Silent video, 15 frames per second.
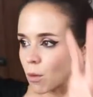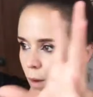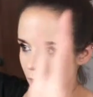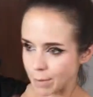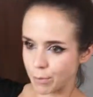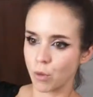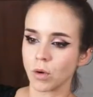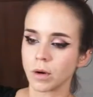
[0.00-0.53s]
a
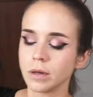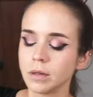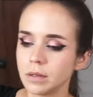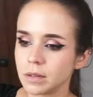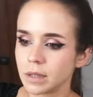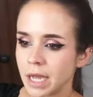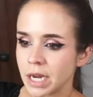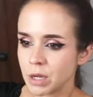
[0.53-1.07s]
whiteboard
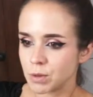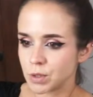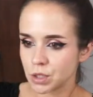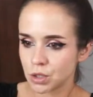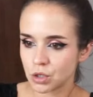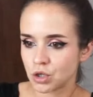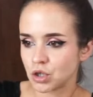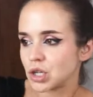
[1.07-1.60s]
and he
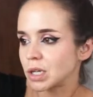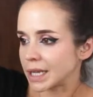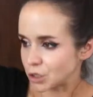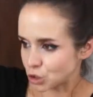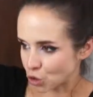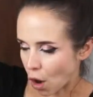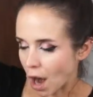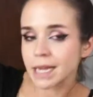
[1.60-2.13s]
was like
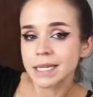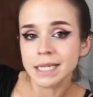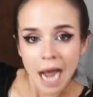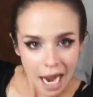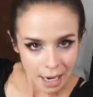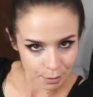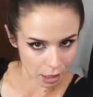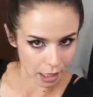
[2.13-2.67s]
drawing a
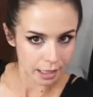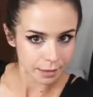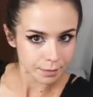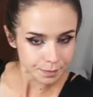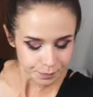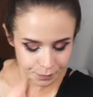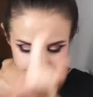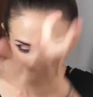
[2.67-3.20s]
timeline,
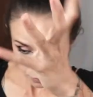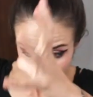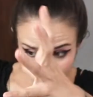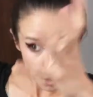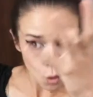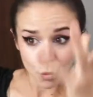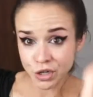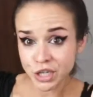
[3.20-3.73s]

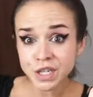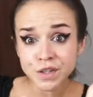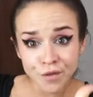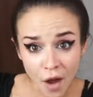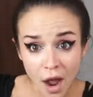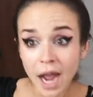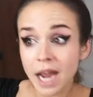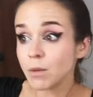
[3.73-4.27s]
which is
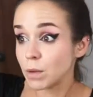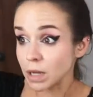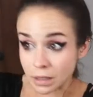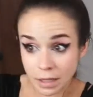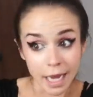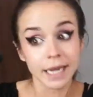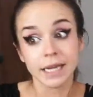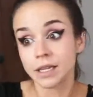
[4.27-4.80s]
fine. We
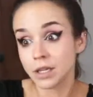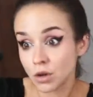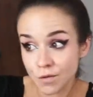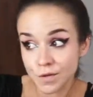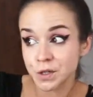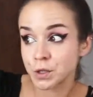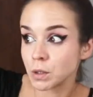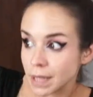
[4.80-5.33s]
like,
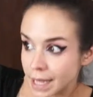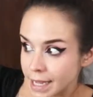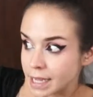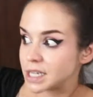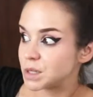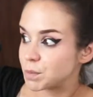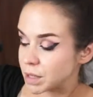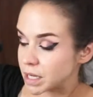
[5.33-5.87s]
visual
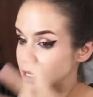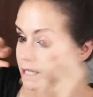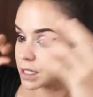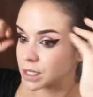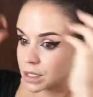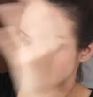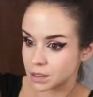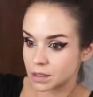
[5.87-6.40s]
aids
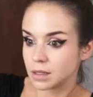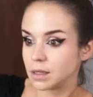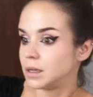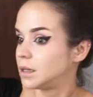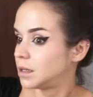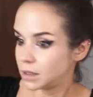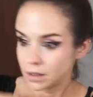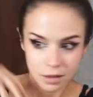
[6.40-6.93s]
because
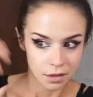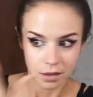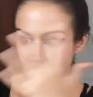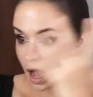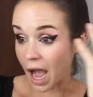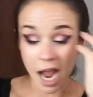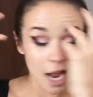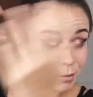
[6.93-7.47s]

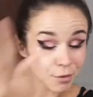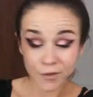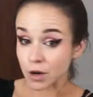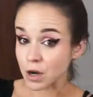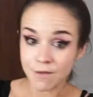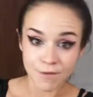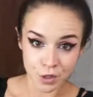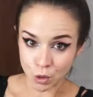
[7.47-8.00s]
I'm a
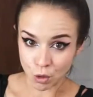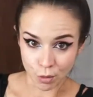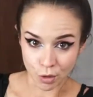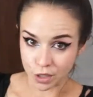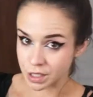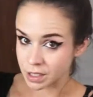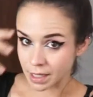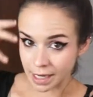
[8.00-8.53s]
very visual
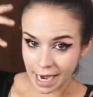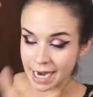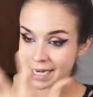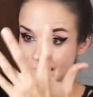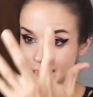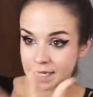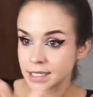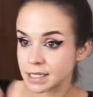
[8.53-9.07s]
person. Like I
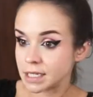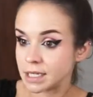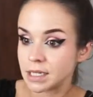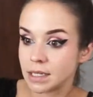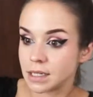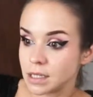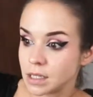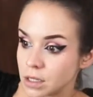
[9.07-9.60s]
need to
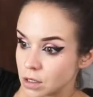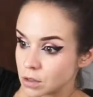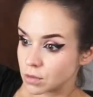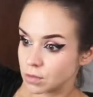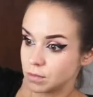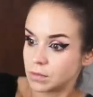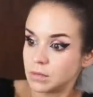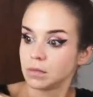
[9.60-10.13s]
see,
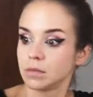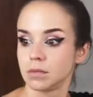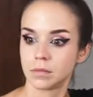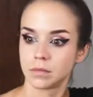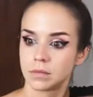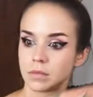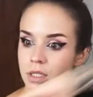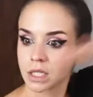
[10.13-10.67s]

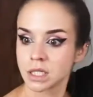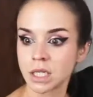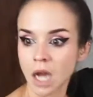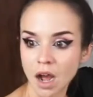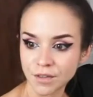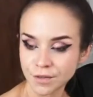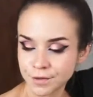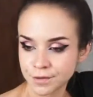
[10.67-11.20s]

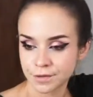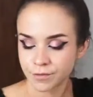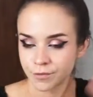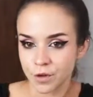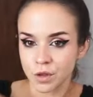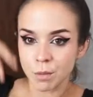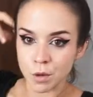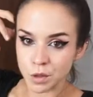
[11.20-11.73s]
stuff
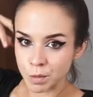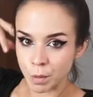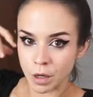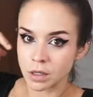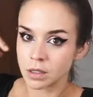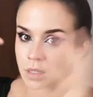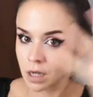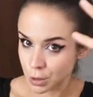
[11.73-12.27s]
for the most
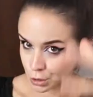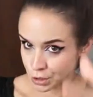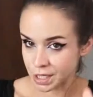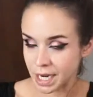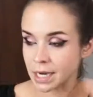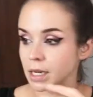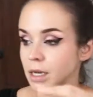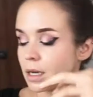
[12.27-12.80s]
part to
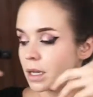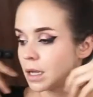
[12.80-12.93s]
understand it.